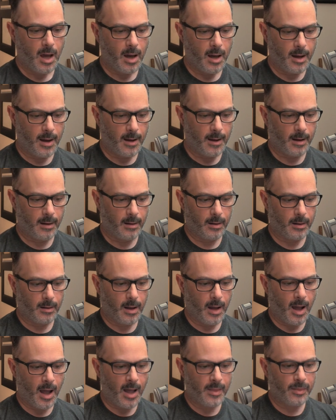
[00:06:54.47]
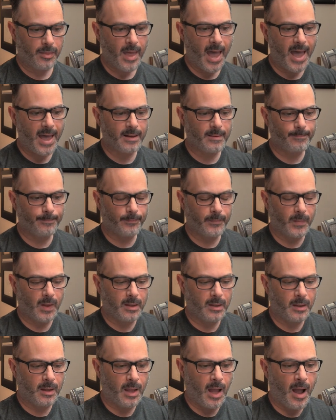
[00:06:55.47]
uh, uh, that
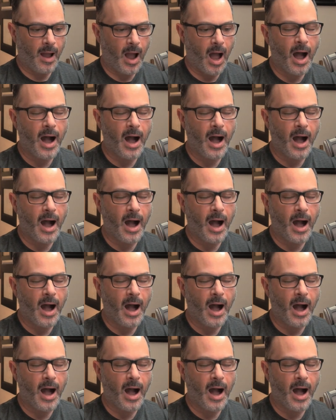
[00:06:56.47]
I,